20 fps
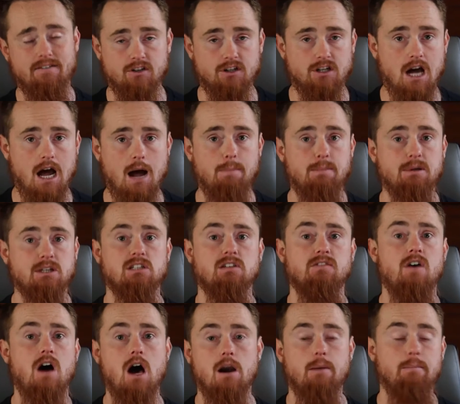different topics
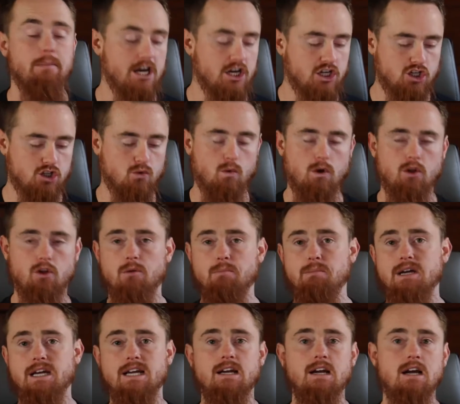of automation, whether
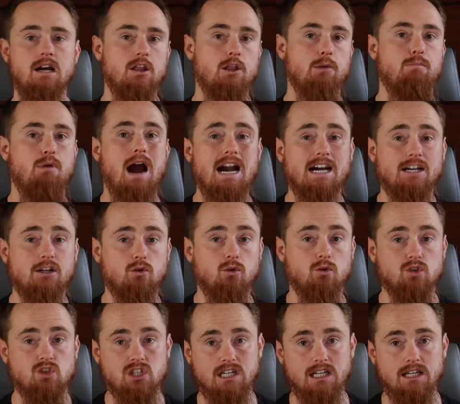it be the
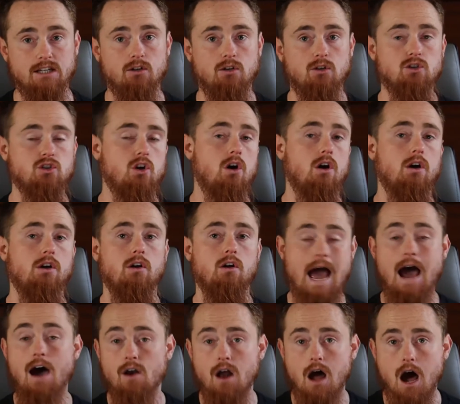practical skills on
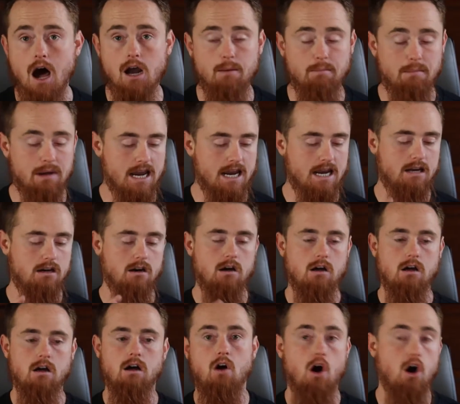how to automate,
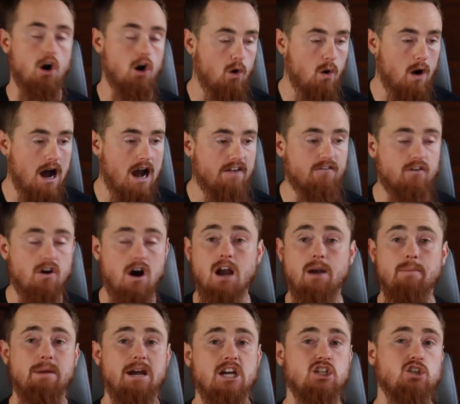ROI for
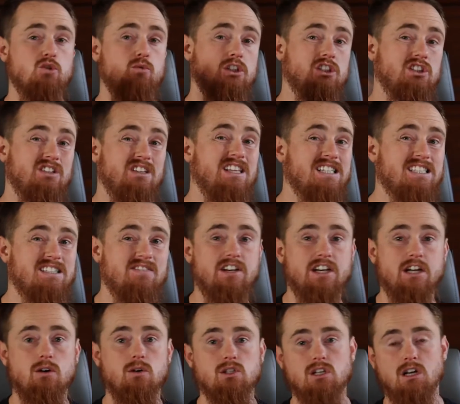automation, which this
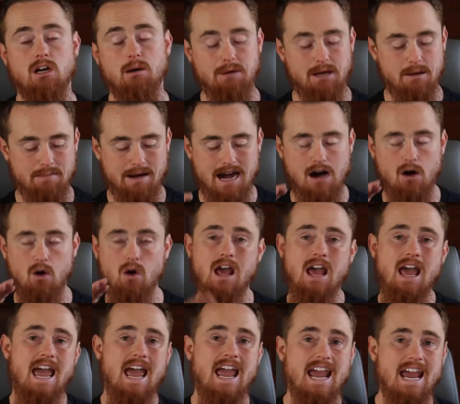video is gonna be about,
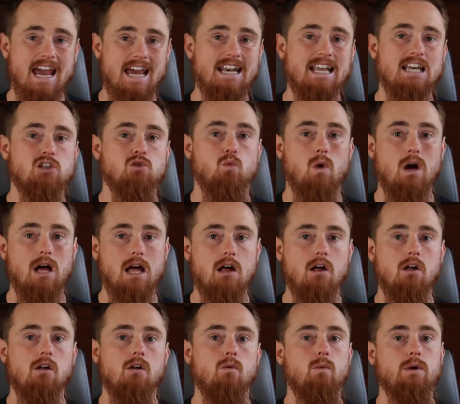and as
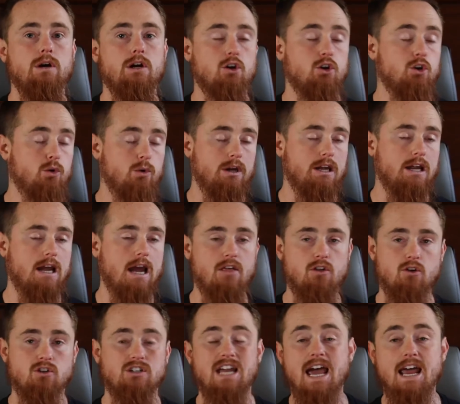well, we are doing
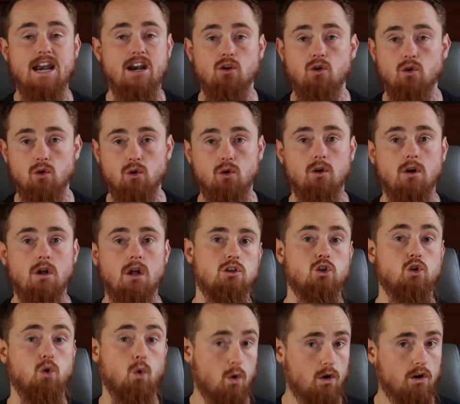other technical
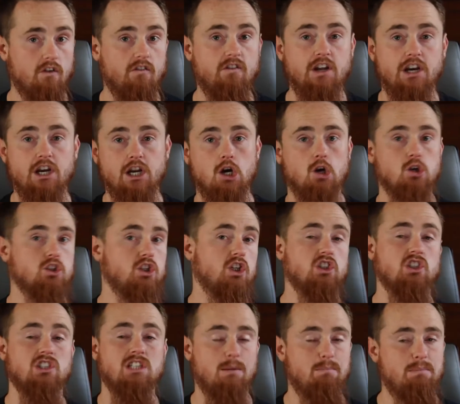tutorial videos,
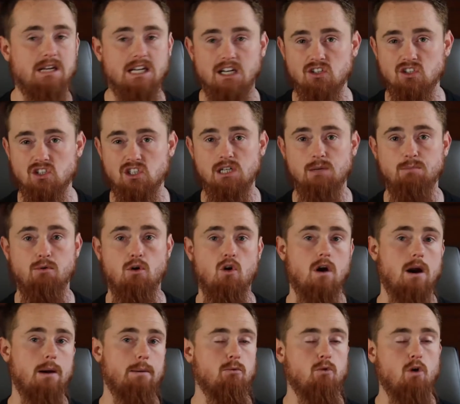such as like PLC
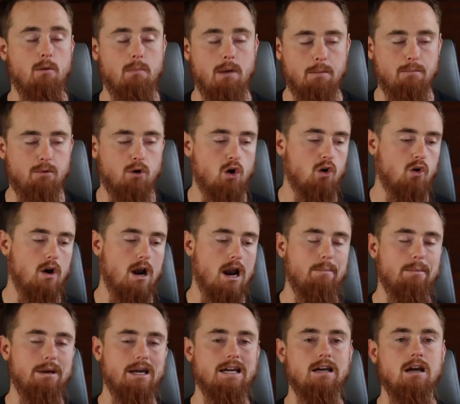programming, robot
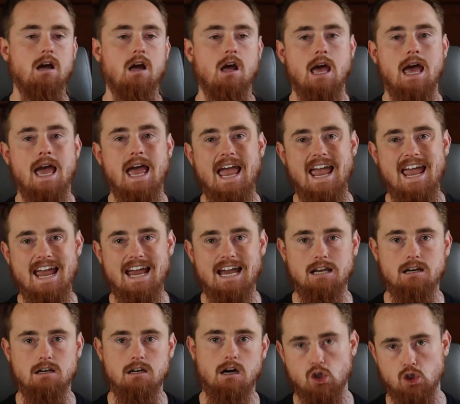programming,
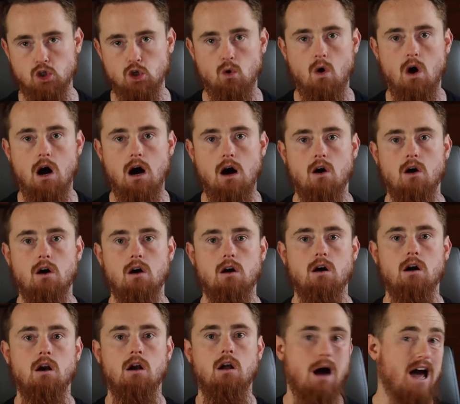and also
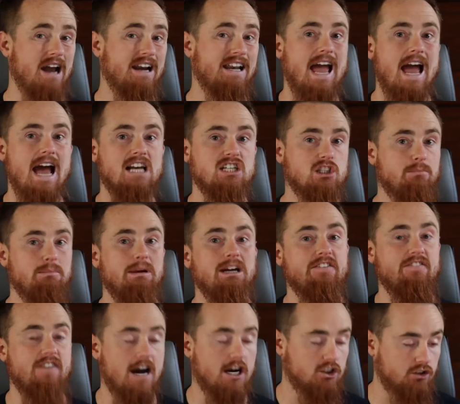our podcast, The
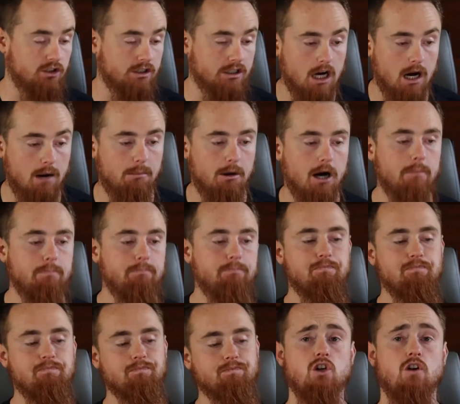Manufacturing Come Up.
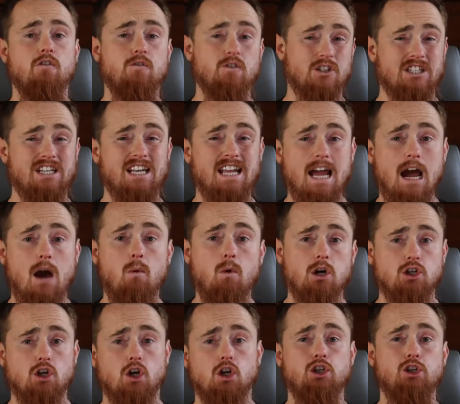So for today, I
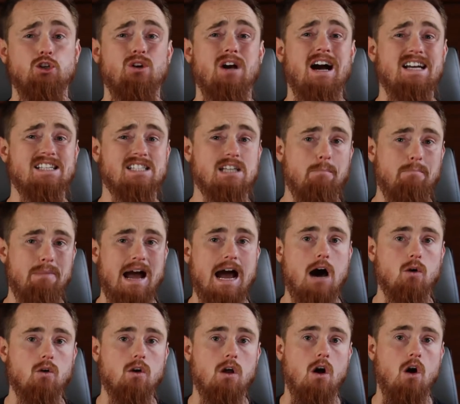wanna talk to you guys
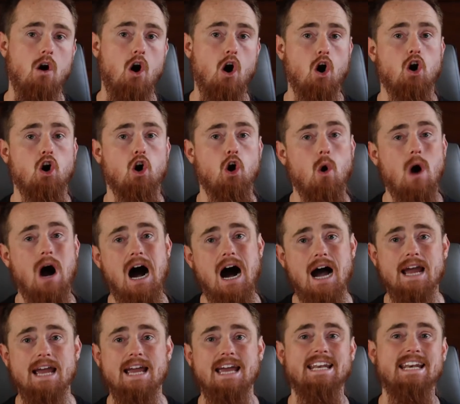about
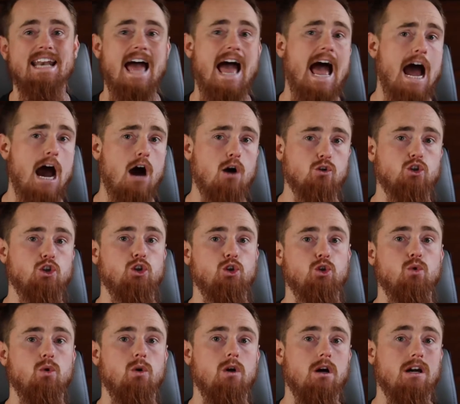ROI and how
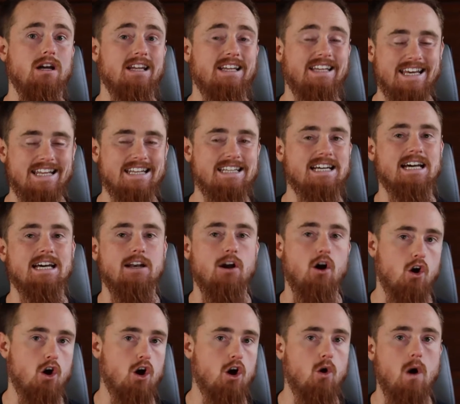to get an
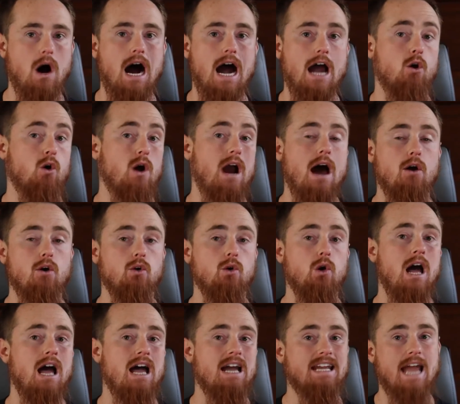ROI or how
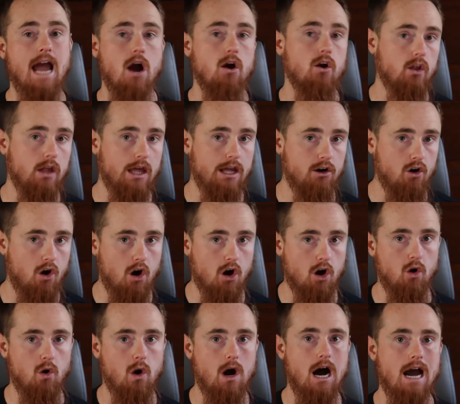to calculate an
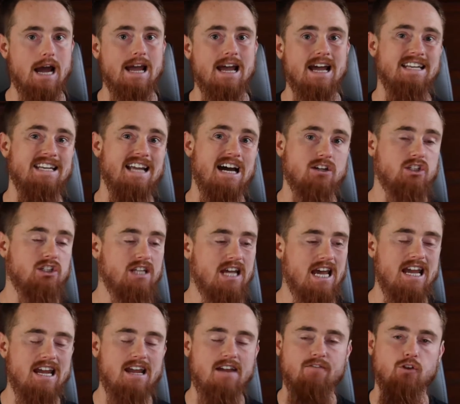ROI. Now
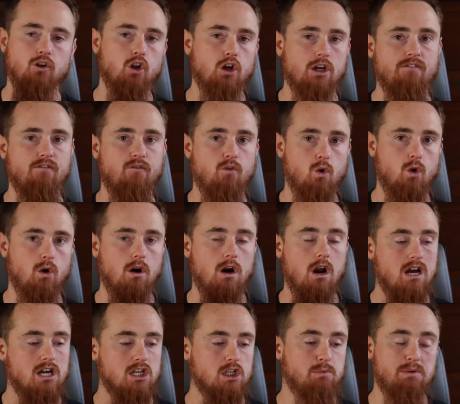today, if you're looking
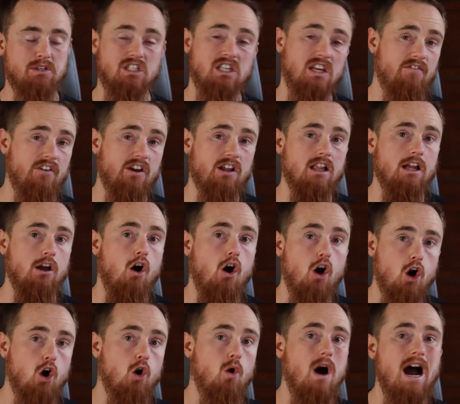for specific like
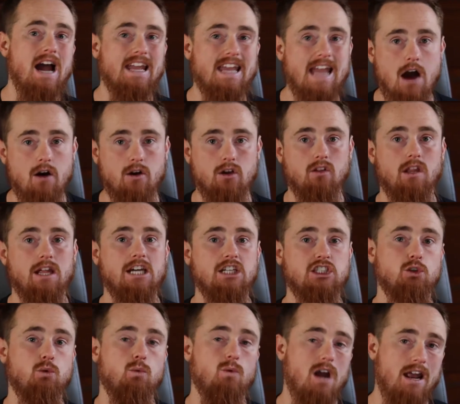ROI
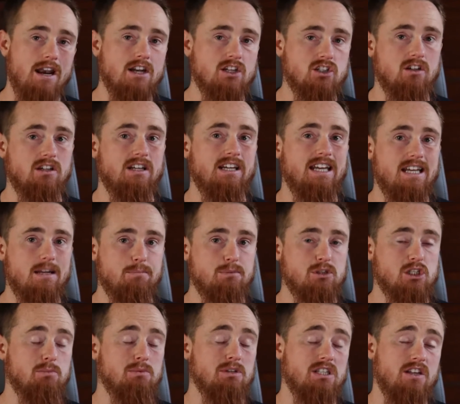calculation, we're not necessarily gonna
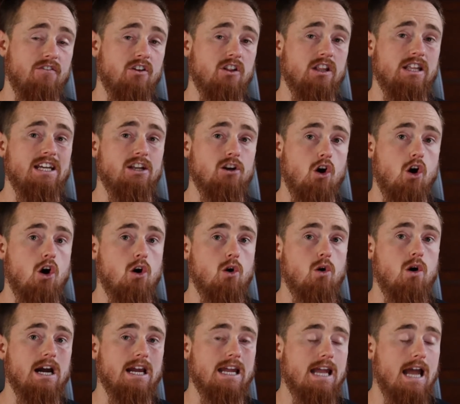get specifically into
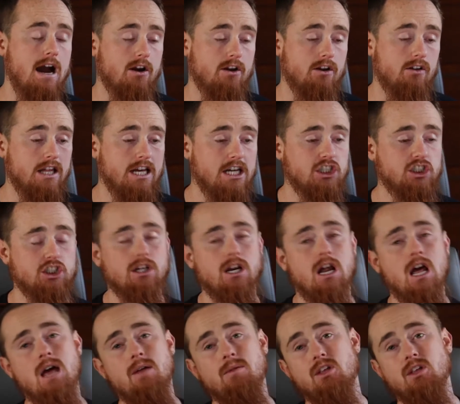ROI calculation.